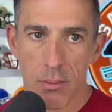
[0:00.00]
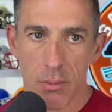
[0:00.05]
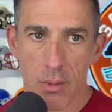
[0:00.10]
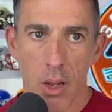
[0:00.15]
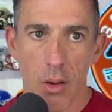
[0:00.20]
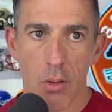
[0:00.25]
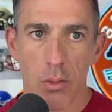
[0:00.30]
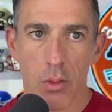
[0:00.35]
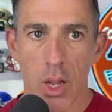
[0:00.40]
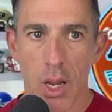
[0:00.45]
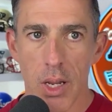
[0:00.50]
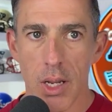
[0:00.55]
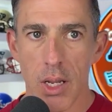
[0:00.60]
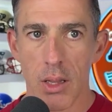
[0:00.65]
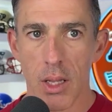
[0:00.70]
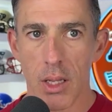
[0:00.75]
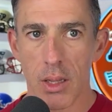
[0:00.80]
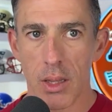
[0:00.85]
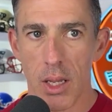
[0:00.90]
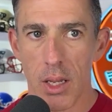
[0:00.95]
outlining
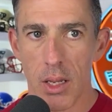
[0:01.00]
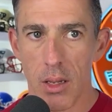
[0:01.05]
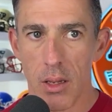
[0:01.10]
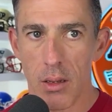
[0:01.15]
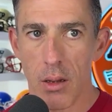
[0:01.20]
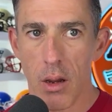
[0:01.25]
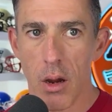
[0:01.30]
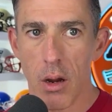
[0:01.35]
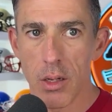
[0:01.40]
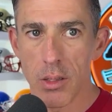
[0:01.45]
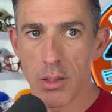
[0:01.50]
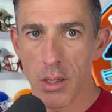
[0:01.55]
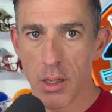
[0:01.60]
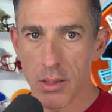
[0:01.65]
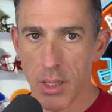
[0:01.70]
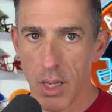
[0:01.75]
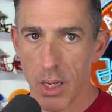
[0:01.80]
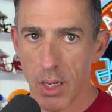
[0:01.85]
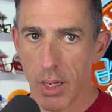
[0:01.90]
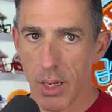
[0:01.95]
that the Arkansas's
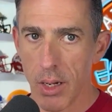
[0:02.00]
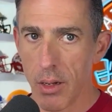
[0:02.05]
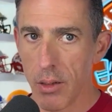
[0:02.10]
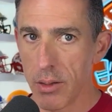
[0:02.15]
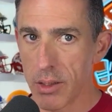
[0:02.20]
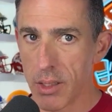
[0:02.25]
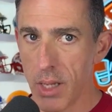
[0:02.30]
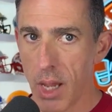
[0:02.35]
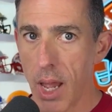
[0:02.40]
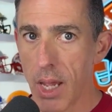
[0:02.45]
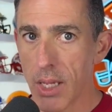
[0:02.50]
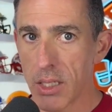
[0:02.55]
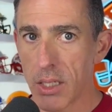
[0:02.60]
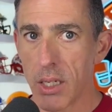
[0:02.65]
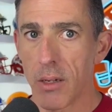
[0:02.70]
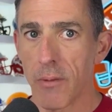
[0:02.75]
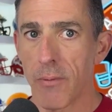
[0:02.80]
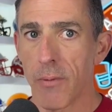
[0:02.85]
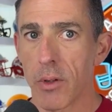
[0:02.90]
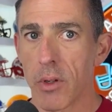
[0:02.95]
NIL is
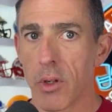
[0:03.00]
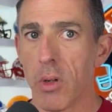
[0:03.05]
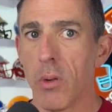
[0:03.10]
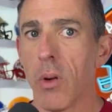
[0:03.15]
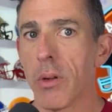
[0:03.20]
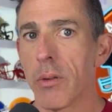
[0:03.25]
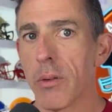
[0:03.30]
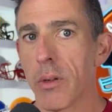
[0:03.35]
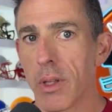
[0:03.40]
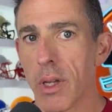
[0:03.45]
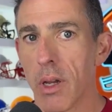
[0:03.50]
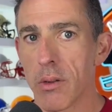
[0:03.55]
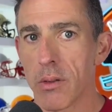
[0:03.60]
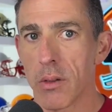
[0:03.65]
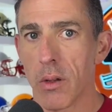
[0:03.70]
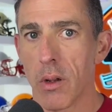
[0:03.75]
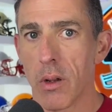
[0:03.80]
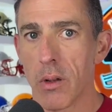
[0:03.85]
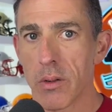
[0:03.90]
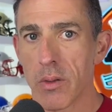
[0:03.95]
asking for
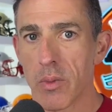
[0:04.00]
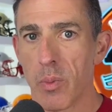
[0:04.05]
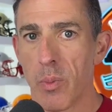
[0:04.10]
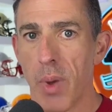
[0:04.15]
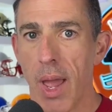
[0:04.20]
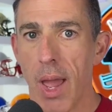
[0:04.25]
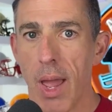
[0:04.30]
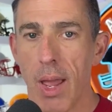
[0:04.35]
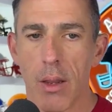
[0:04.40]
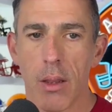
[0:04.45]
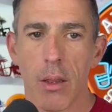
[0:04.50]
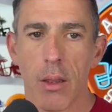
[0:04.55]
$200,000 back.